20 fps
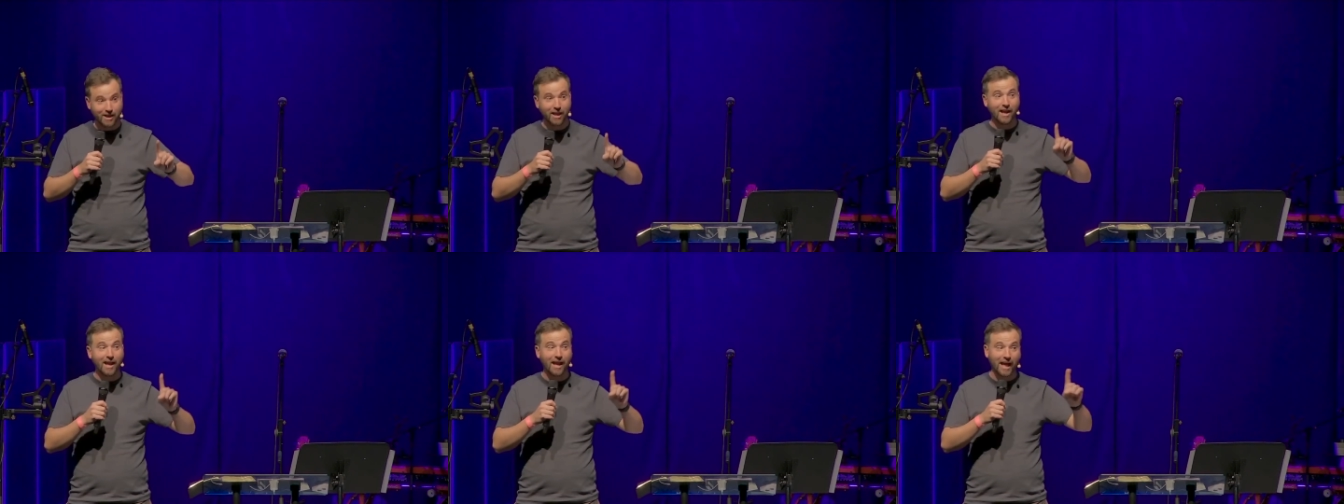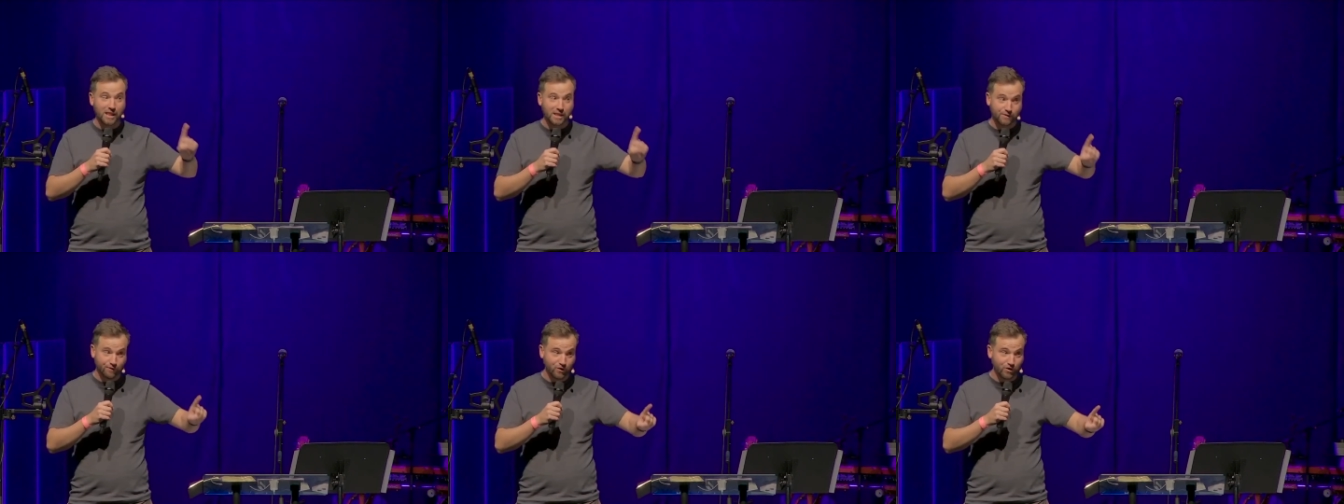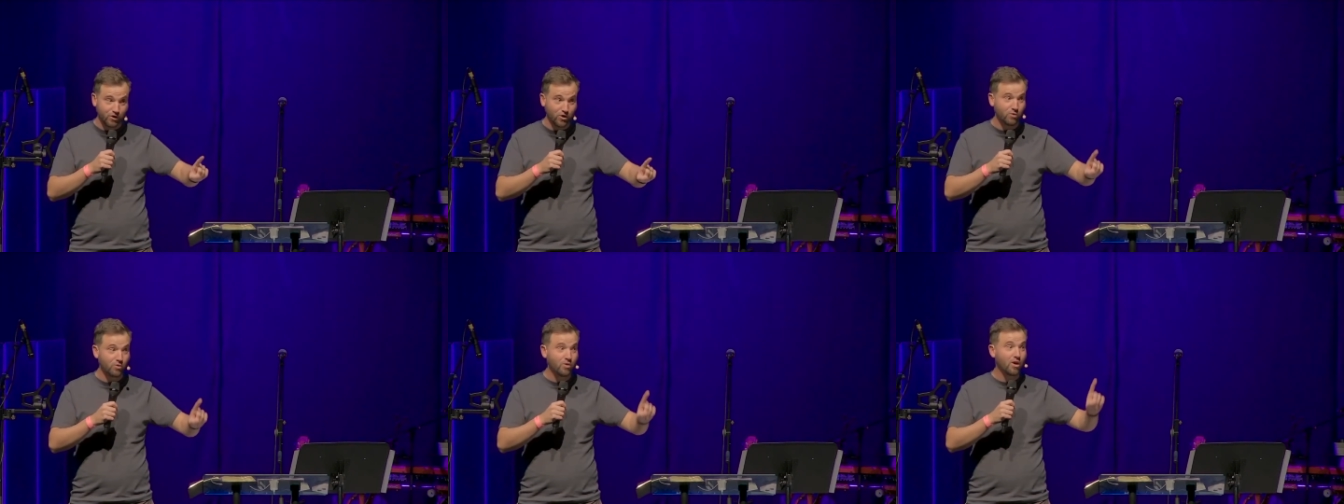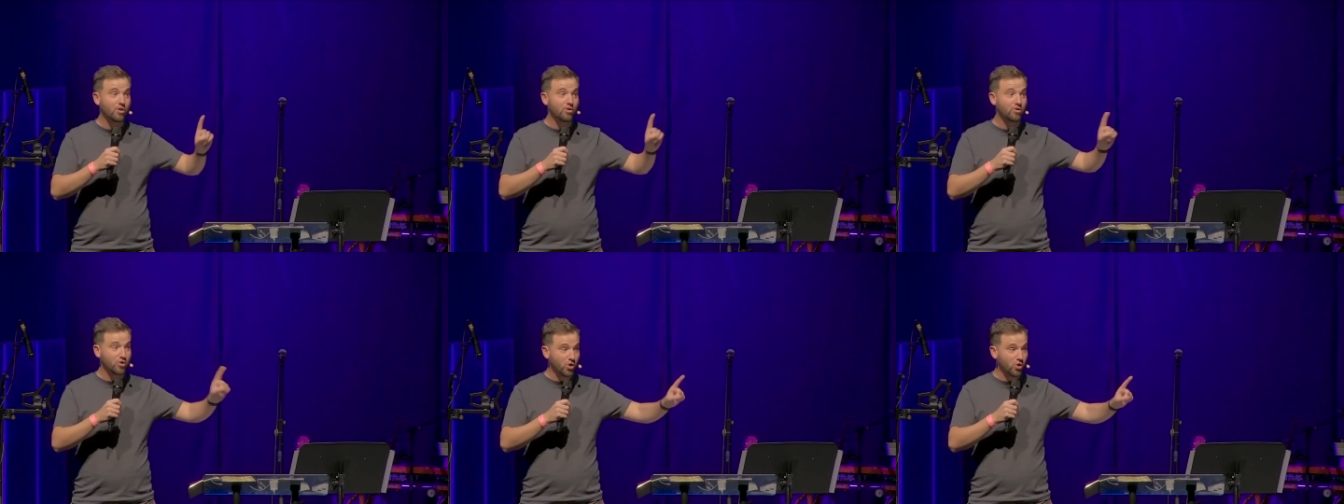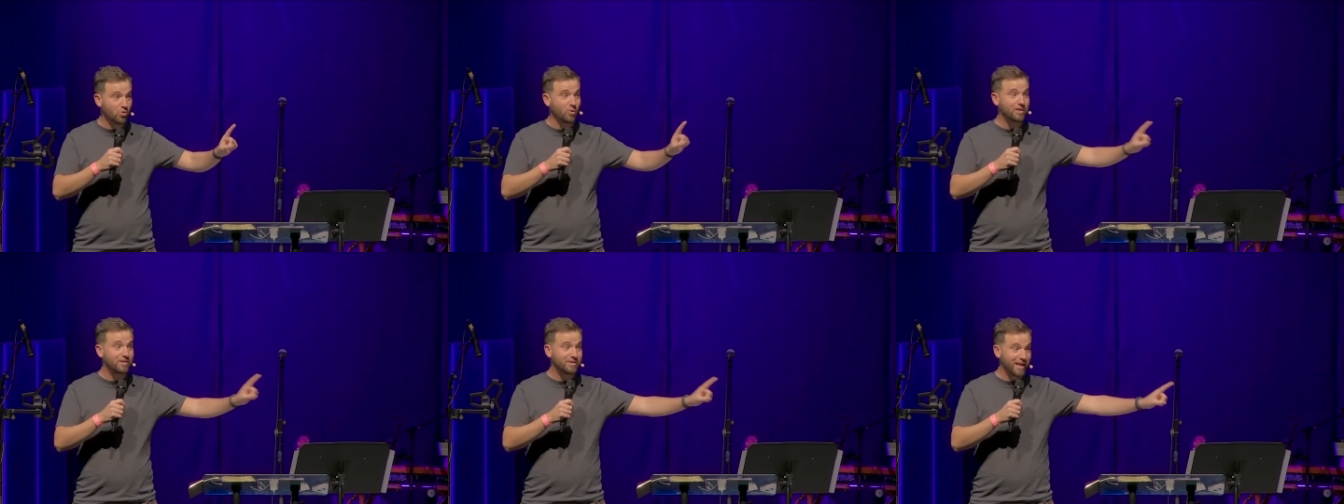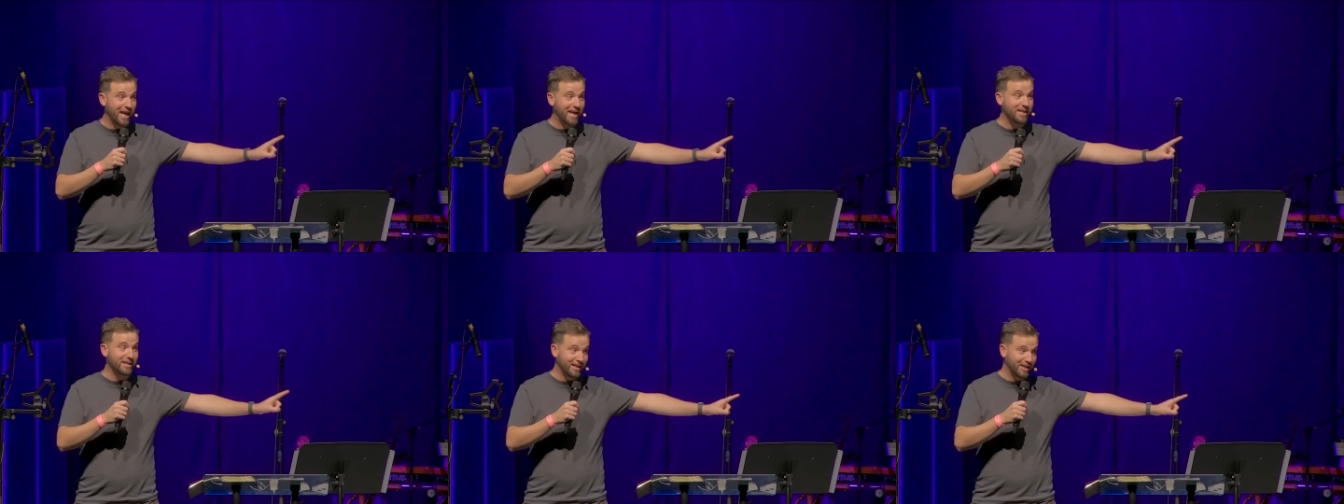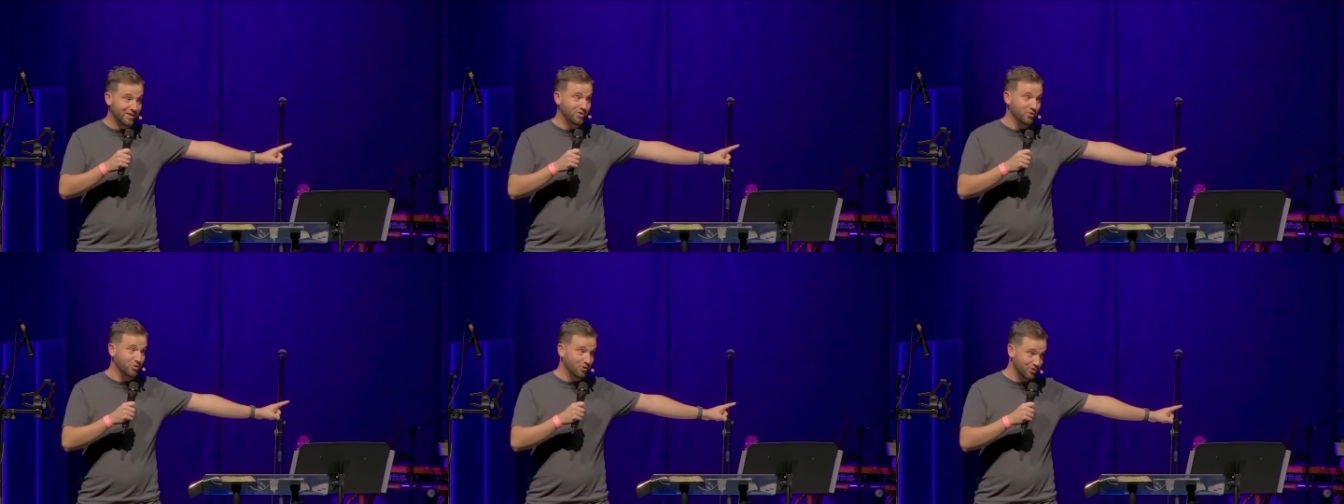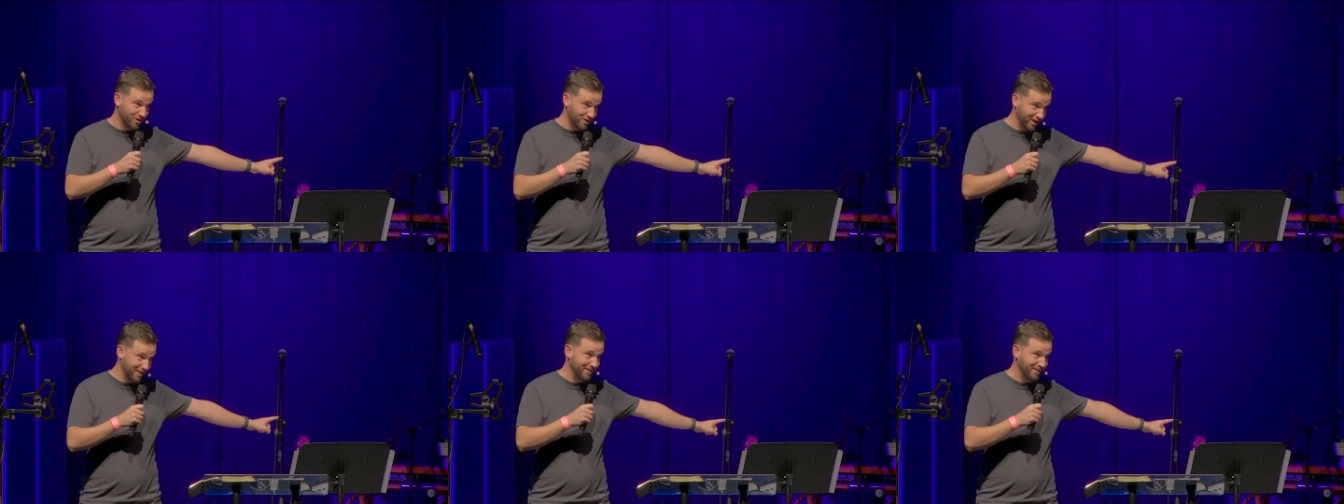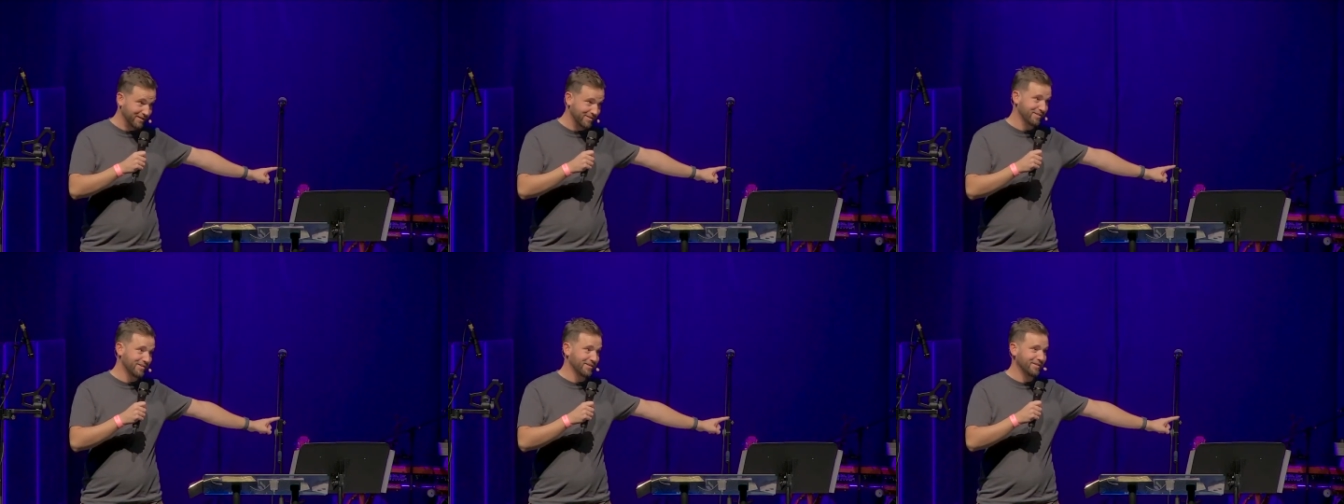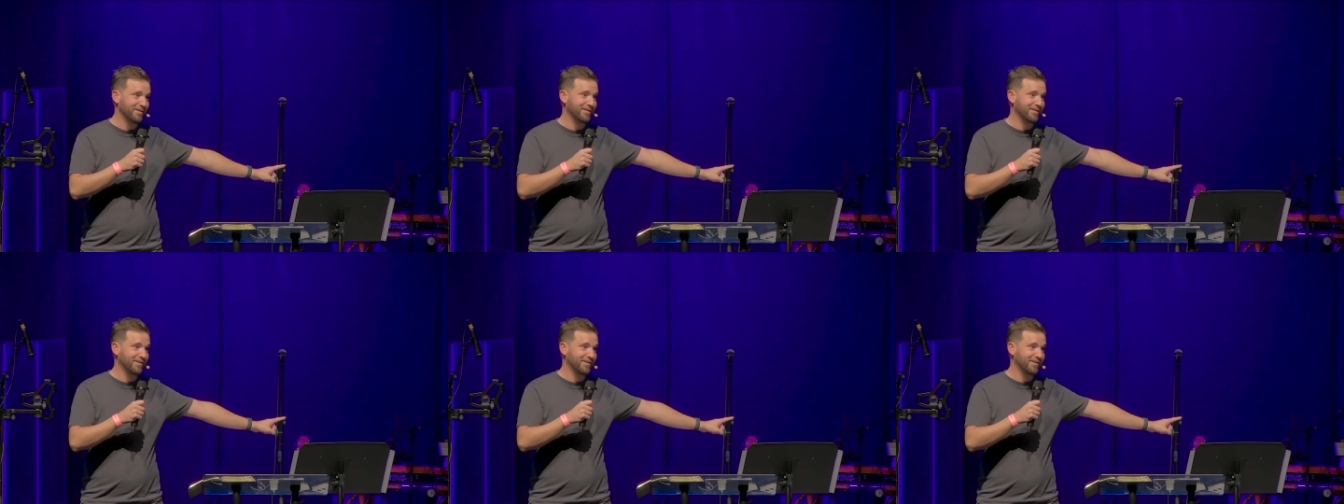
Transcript: as for you, you were dead in your sins.